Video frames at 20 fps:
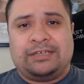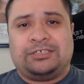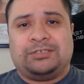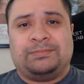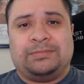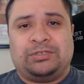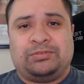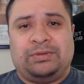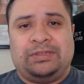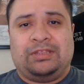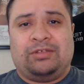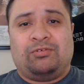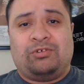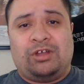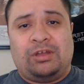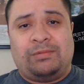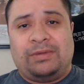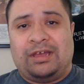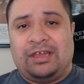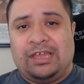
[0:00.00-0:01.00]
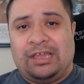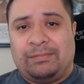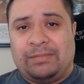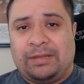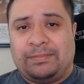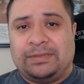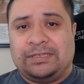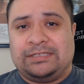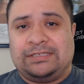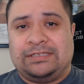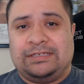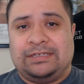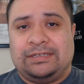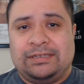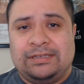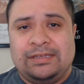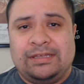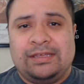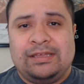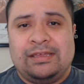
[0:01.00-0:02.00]
between the robot and my PC.
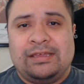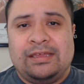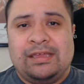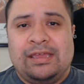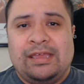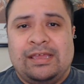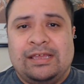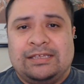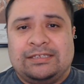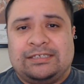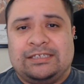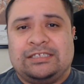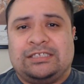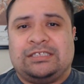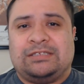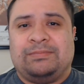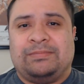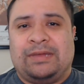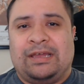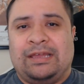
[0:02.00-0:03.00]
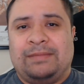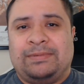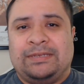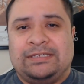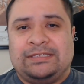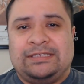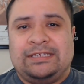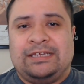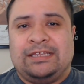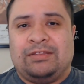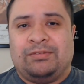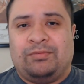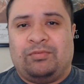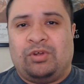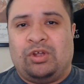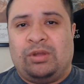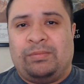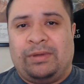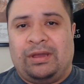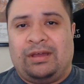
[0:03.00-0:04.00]
Since my PC and the
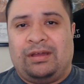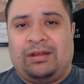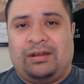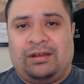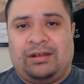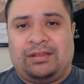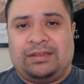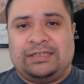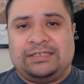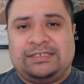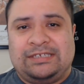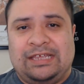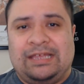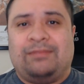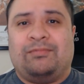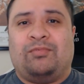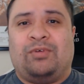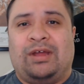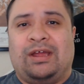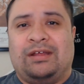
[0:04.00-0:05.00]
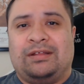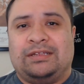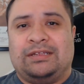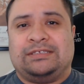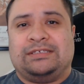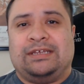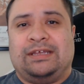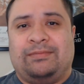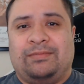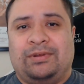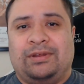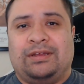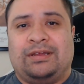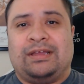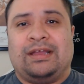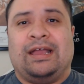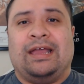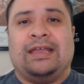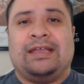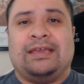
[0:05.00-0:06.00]
robot are on the same wireless network,
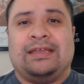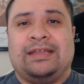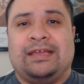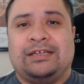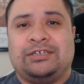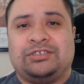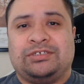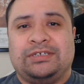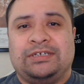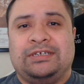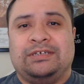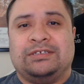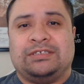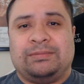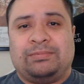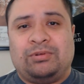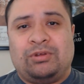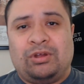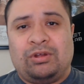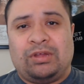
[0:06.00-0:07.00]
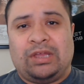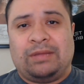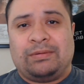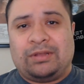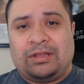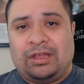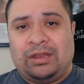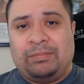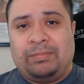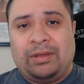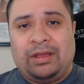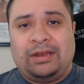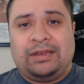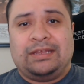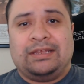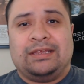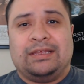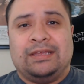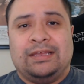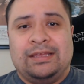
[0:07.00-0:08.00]
I can actually use a program called
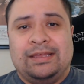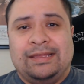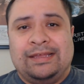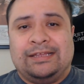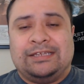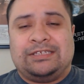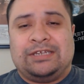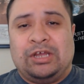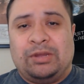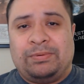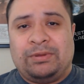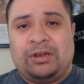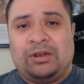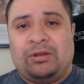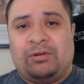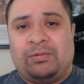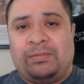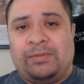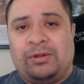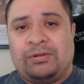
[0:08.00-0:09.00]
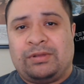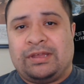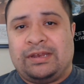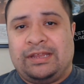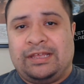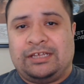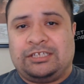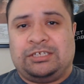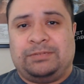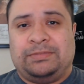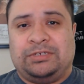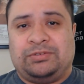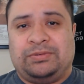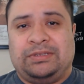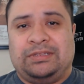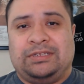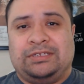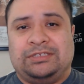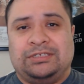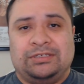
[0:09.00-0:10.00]
Putty to open a remote connection between
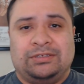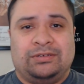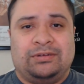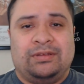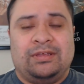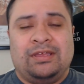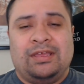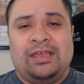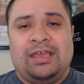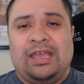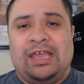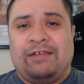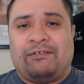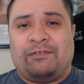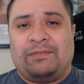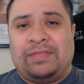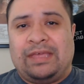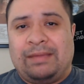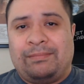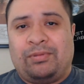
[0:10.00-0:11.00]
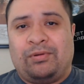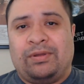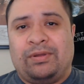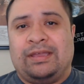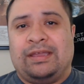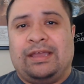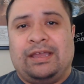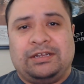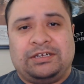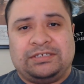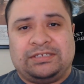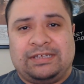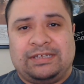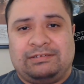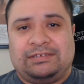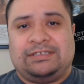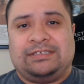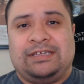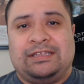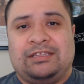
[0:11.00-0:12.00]
the two. And from that point, I just have
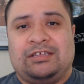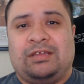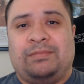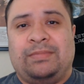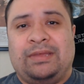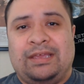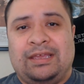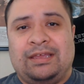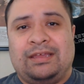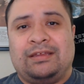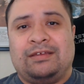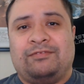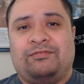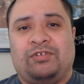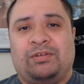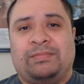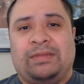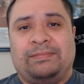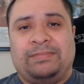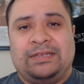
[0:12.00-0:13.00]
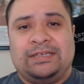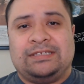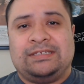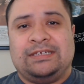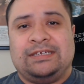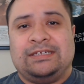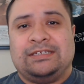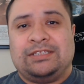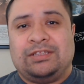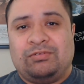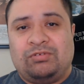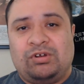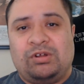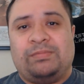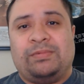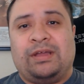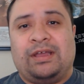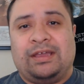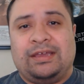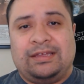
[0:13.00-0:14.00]
to send the command from my PC to the
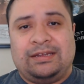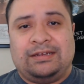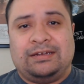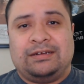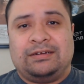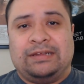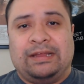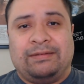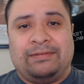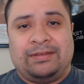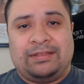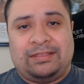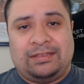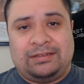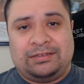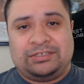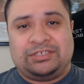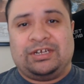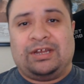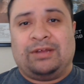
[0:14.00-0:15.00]
robot and everything will start